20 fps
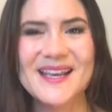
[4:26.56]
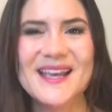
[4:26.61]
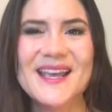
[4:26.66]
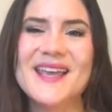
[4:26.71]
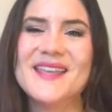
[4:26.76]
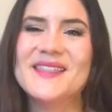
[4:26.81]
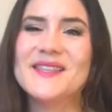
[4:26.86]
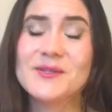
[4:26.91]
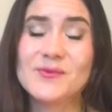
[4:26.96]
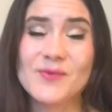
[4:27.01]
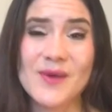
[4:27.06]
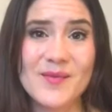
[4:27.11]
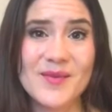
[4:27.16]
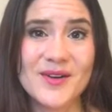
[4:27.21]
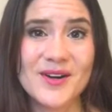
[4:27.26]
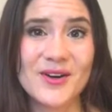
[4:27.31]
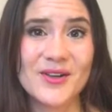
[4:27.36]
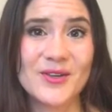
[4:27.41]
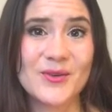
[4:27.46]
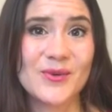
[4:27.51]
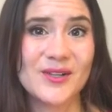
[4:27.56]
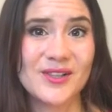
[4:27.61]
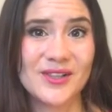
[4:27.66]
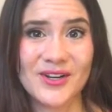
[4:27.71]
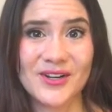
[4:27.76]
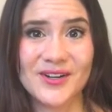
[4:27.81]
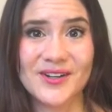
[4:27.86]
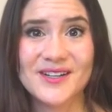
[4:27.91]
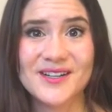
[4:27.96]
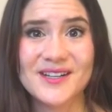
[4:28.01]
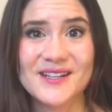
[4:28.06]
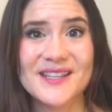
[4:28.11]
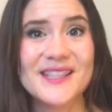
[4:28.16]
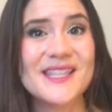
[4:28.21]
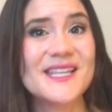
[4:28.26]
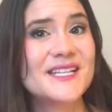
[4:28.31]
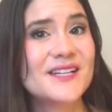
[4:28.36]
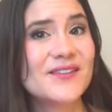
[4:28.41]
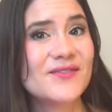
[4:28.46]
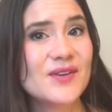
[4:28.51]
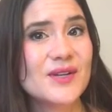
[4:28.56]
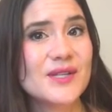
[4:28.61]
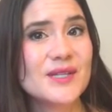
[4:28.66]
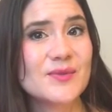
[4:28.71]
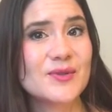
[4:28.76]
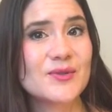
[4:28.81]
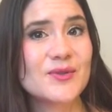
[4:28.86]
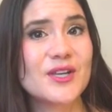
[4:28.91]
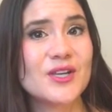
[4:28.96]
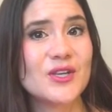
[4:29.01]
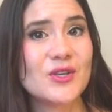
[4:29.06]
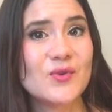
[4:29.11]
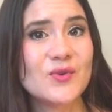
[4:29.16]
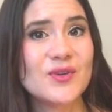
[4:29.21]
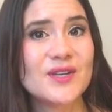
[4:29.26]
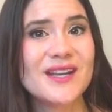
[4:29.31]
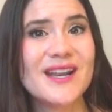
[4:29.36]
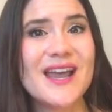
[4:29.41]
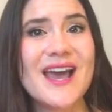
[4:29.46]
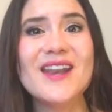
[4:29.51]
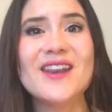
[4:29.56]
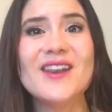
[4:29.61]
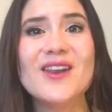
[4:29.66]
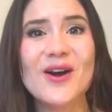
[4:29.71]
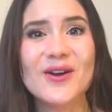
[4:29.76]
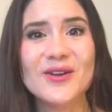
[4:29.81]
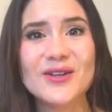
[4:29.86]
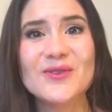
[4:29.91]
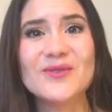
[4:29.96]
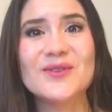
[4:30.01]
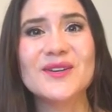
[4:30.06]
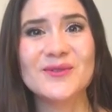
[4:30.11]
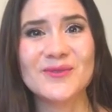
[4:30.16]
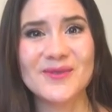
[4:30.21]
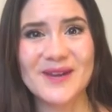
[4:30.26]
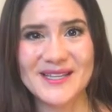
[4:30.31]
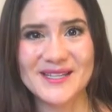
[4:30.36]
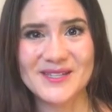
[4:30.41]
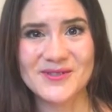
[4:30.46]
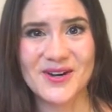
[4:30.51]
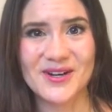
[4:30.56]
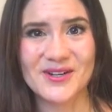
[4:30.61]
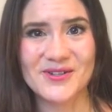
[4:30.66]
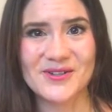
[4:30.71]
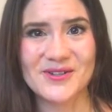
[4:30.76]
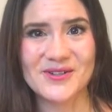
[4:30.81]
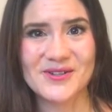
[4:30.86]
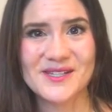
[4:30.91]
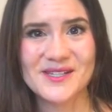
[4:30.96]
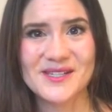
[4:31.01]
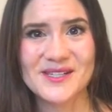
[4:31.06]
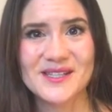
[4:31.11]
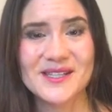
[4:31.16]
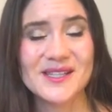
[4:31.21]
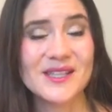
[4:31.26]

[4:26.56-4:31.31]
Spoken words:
In this webinar, you will learn the difference between union and non-union rate structures,